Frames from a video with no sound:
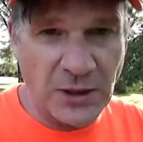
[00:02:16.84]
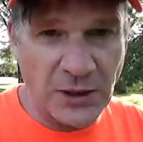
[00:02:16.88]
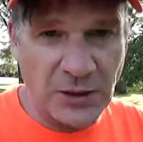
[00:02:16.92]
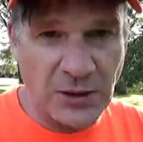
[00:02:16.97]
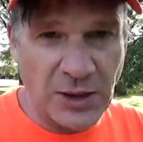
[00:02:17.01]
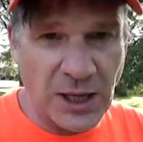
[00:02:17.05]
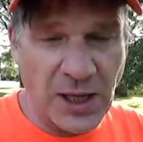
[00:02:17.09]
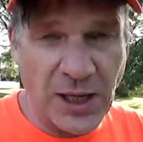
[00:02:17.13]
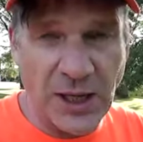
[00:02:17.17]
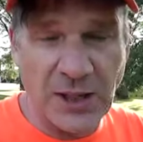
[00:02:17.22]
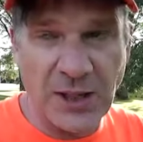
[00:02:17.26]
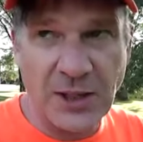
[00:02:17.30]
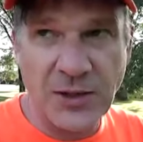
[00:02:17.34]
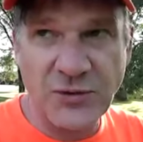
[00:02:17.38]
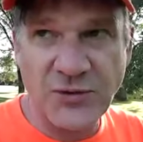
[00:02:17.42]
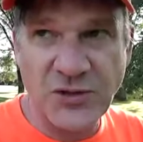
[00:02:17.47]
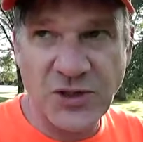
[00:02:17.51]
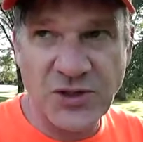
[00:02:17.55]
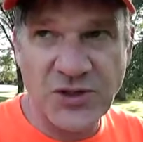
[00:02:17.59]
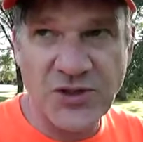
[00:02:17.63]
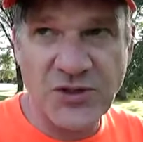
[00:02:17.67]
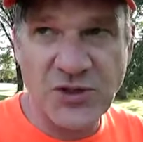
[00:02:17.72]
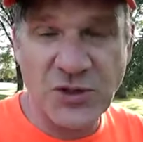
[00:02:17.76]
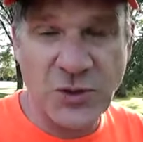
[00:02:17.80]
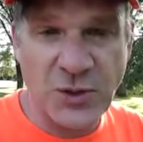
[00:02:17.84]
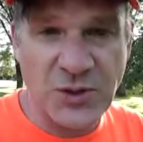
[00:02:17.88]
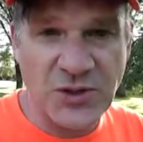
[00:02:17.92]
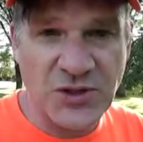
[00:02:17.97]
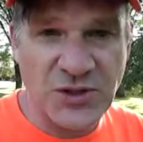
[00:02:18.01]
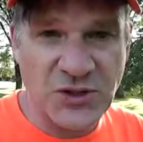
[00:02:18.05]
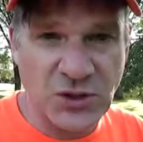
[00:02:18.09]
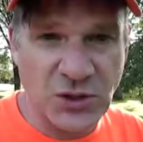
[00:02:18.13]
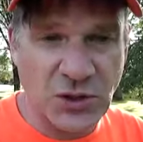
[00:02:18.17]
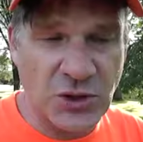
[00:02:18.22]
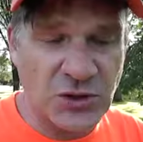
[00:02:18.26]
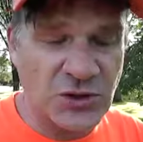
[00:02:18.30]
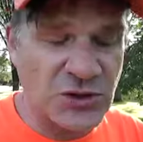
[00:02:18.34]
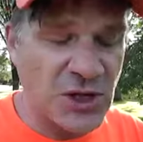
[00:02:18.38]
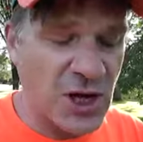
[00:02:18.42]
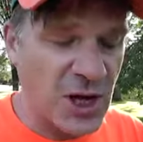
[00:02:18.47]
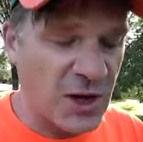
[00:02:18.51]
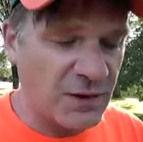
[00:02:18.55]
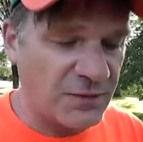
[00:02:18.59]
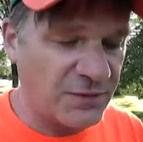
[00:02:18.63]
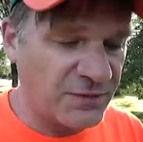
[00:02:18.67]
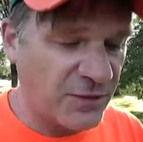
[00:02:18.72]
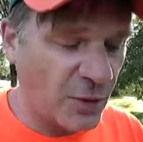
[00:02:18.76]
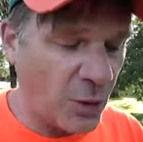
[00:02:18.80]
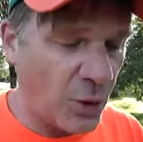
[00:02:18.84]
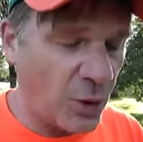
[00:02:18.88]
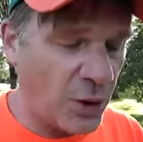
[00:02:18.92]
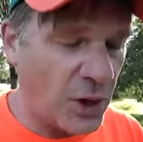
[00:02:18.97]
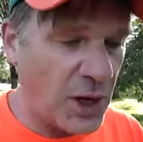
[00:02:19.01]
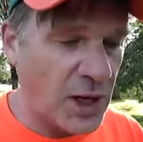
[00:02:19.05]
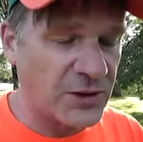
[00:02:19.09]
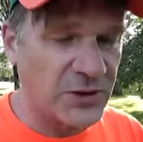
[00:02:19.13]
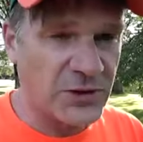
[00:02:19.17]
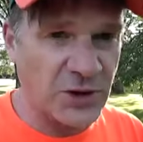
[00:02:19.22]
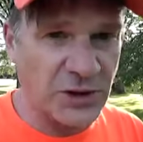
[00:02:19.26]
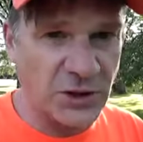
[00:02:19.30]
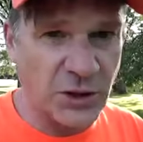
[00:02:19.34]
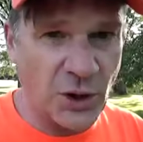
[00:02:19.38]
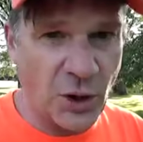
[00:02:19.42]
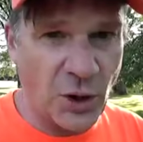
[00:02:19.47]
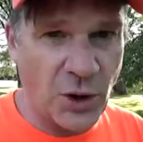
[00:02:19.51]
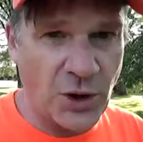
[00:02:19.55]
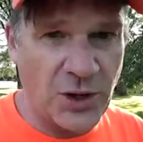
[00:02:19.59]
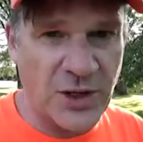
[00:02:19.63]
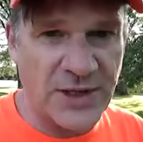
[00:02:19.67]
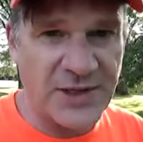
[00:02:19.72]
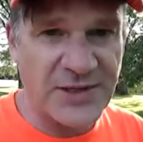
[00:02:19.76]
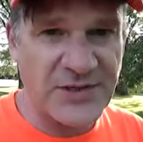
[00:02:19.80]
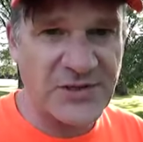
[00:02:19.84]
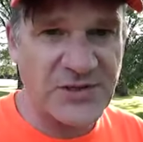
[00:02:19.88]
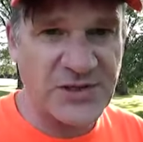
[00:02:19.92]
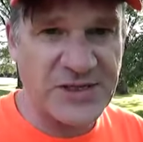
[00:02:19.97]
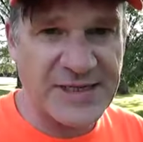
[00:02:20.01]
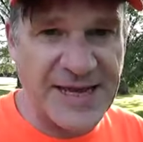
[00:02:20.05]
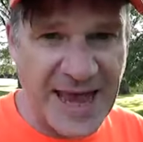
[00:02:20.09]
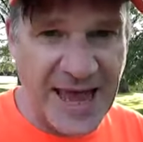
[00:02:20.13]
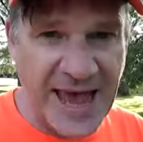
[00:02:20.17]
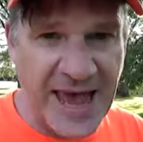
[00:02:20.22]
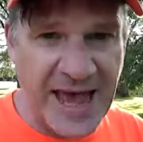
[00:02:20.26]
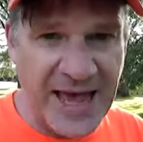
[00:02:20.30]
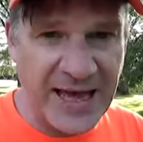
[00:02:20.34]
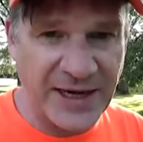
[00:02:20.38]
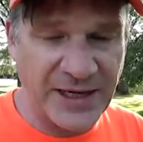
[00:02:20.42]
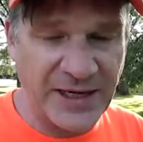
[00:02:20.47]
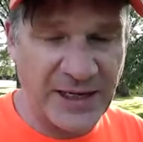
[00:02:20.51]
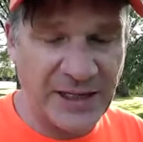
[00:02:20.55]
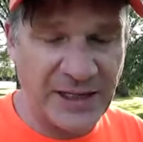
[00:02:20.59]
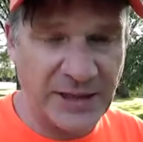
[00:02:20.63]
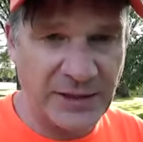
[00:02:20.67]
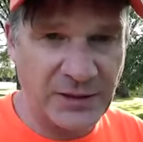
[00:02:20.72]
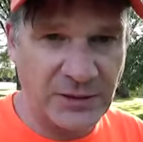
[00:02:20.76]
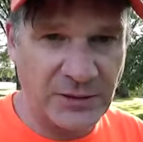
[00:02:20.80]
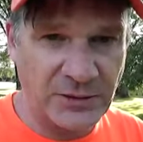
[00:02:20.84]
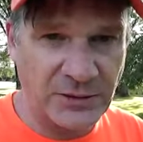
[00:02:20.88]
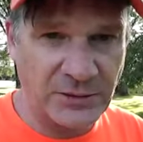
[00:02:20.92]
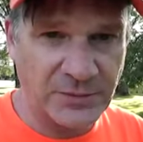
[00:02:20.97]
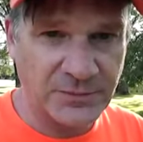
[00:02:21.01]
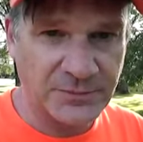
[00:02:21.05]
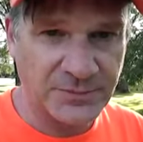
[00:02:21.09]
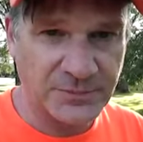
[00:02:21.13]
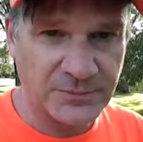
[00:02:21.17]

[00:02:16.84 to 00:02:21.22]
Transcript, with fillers: uh, just do a search for Dolores Cannon